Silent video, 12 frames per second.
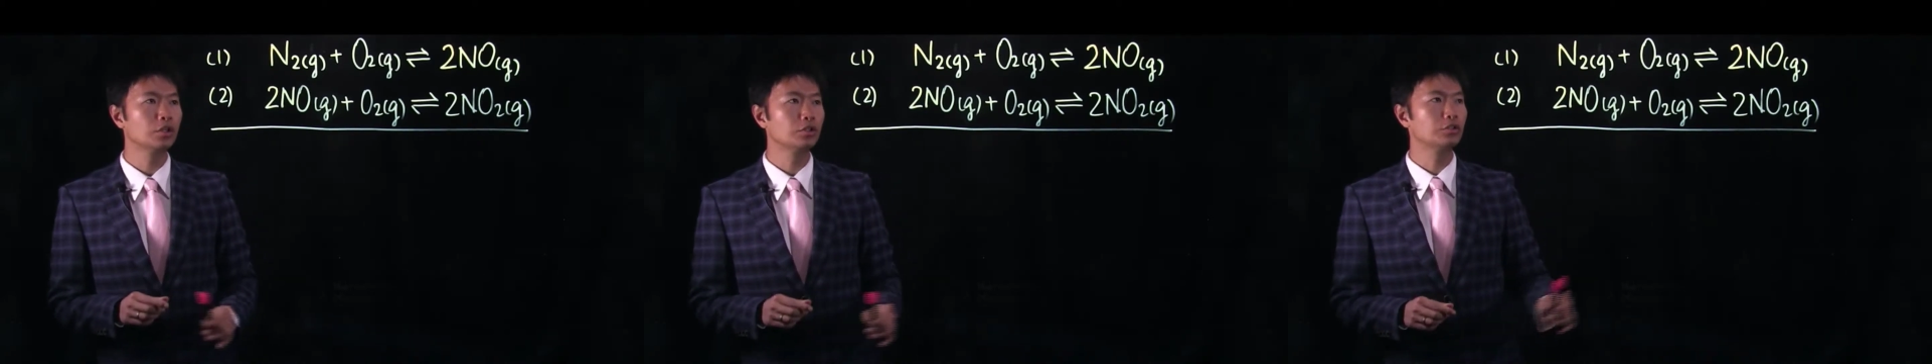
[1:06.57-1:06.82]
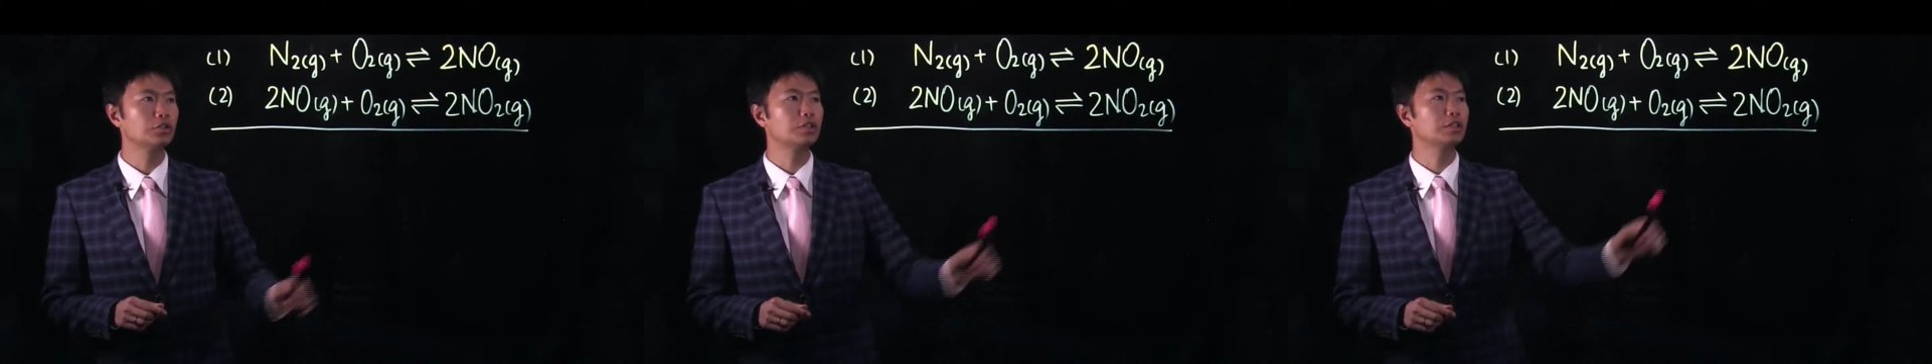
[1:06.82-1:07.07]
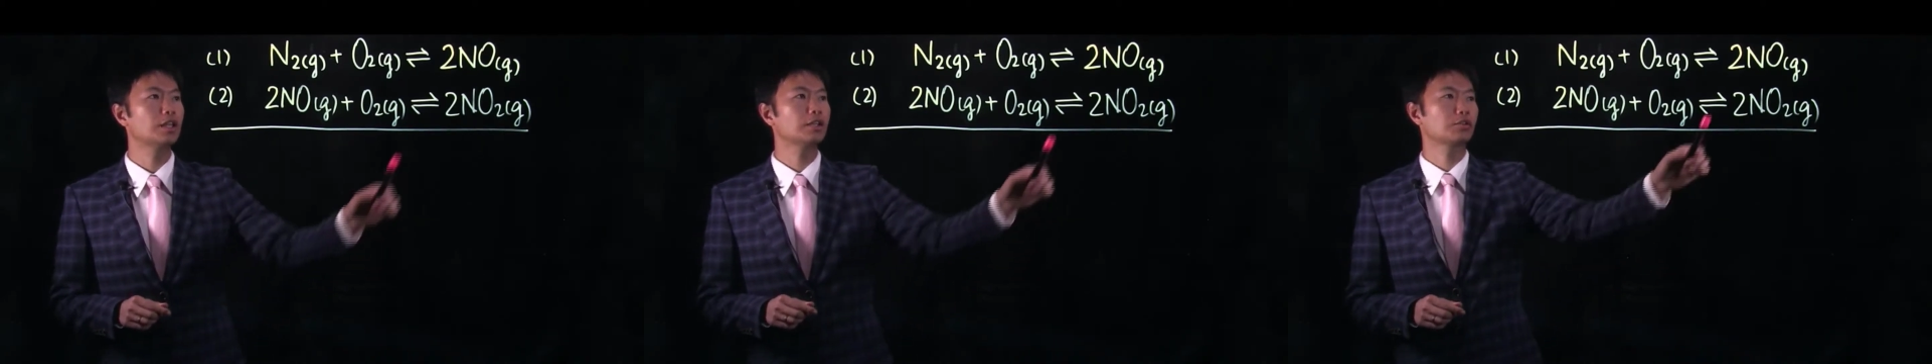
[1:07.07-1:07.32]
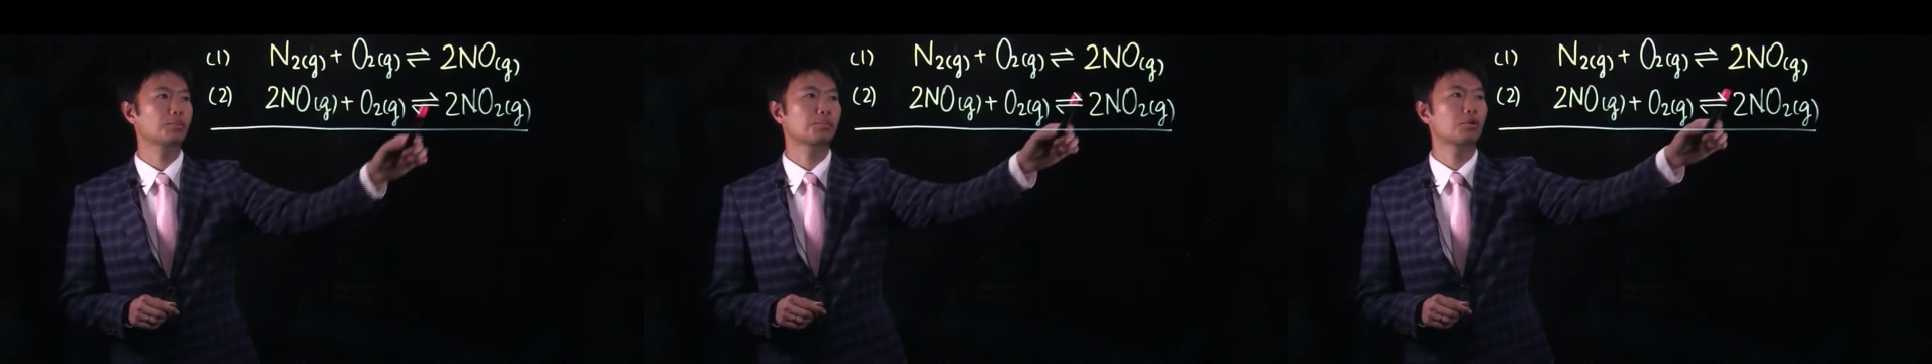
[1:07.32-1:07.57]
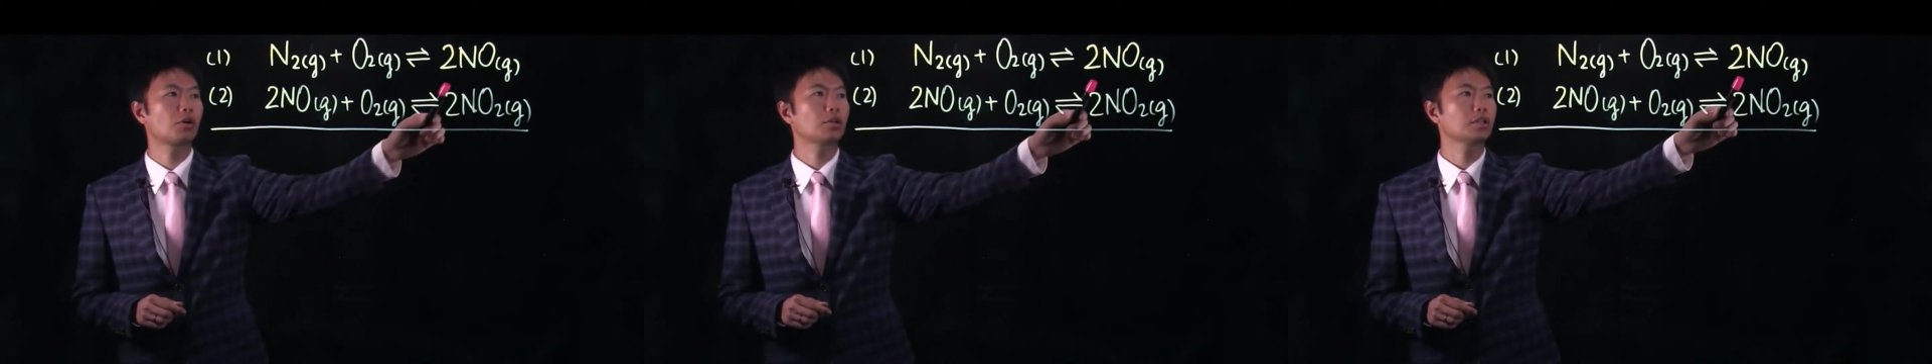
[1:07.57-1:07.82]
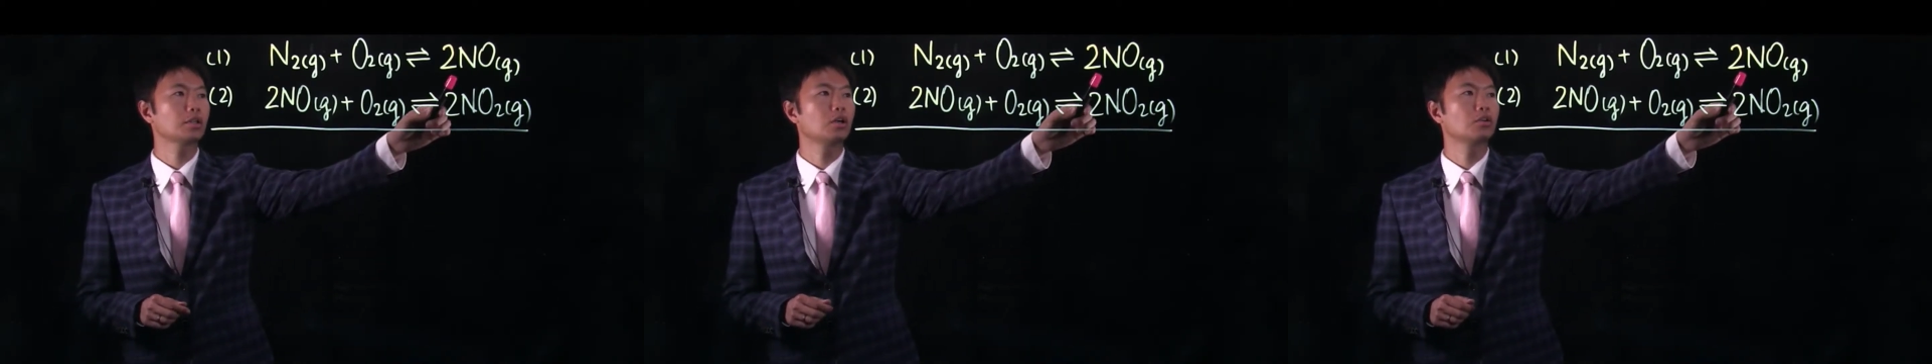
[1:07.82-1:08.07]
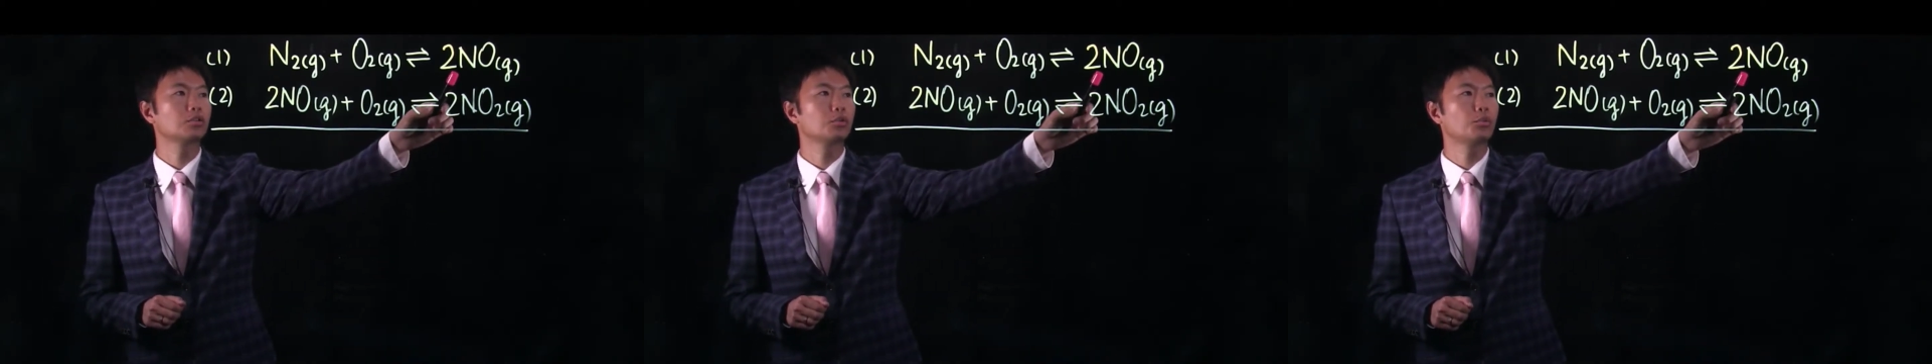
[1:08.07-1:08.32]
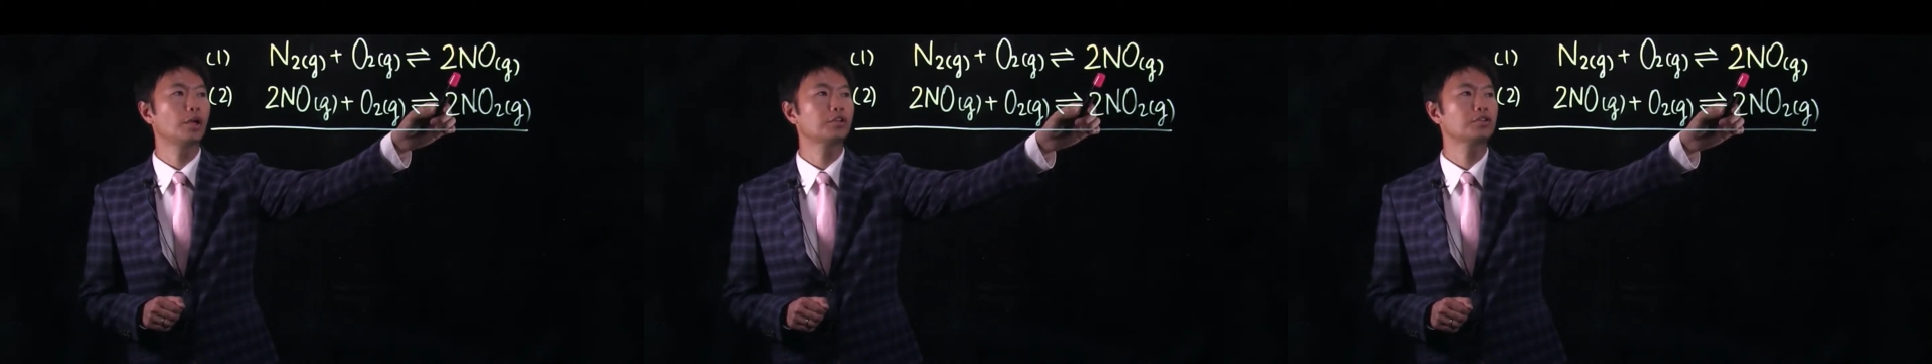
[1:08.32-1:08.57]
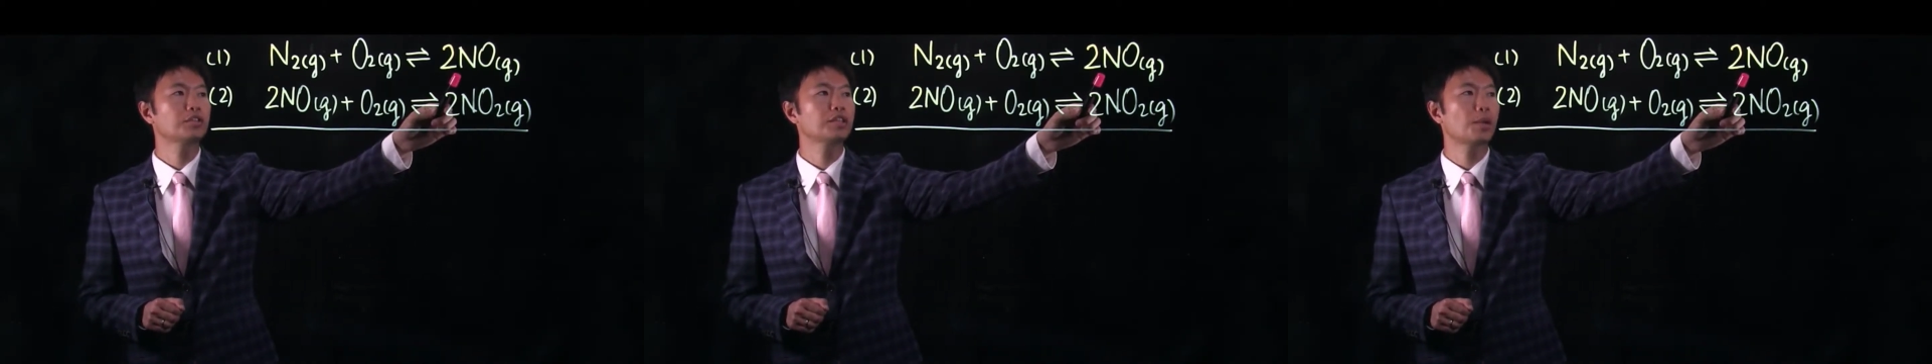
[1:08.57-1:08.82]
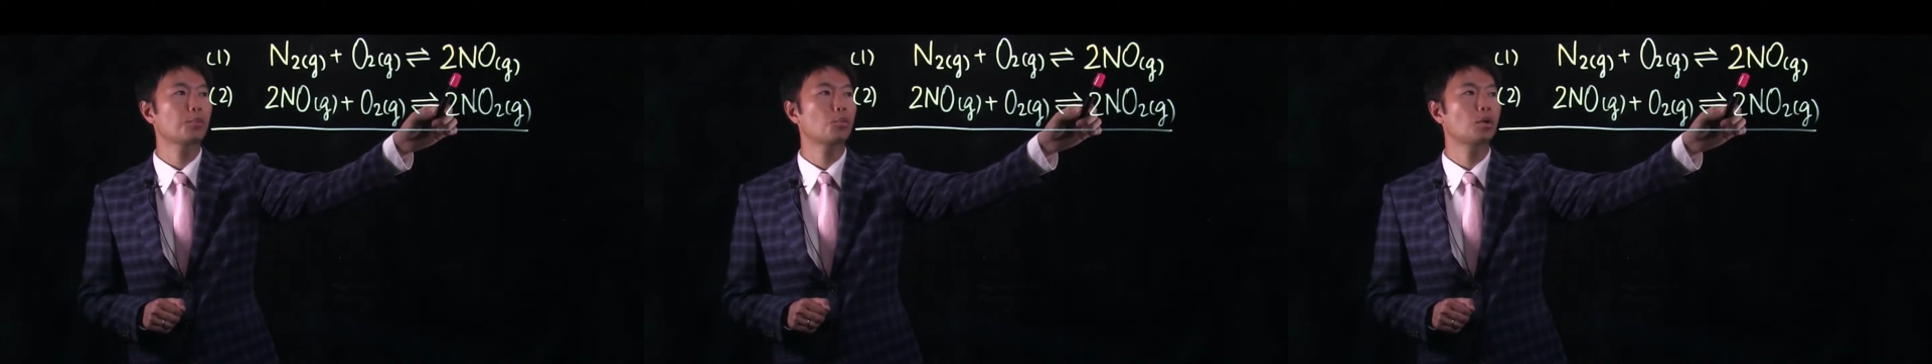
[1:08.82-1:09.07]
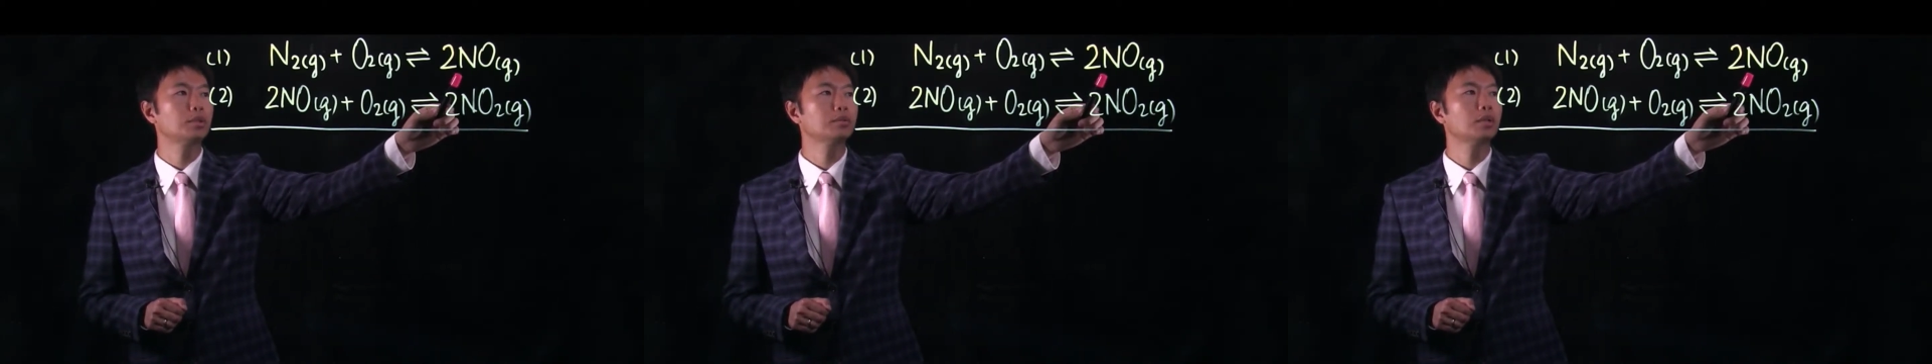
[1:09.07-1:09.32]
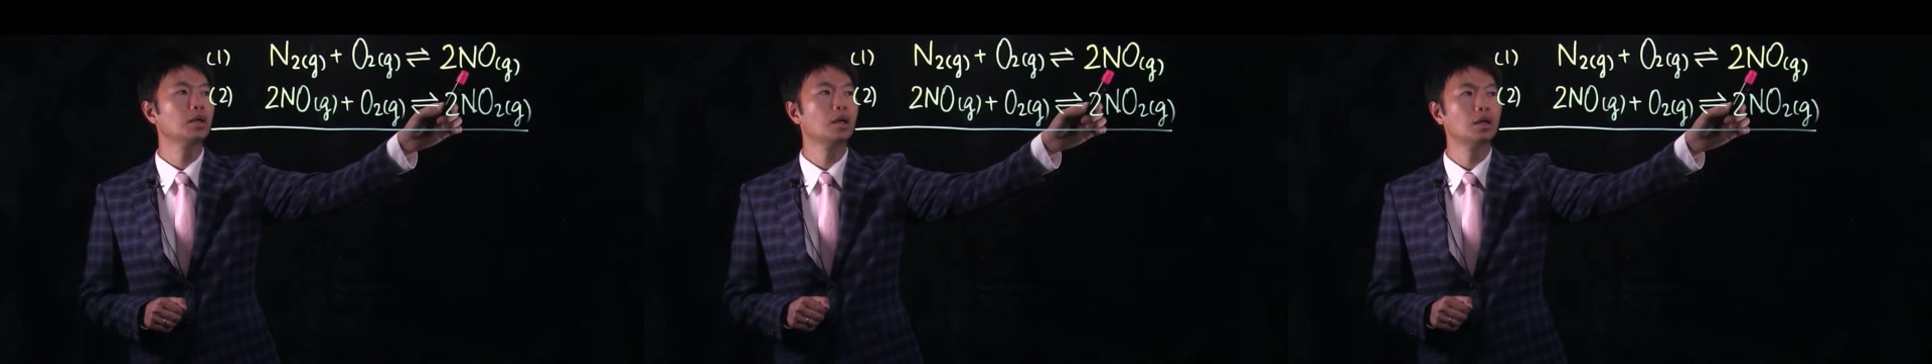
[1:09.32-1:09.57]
You see that the product on the reaction step 1,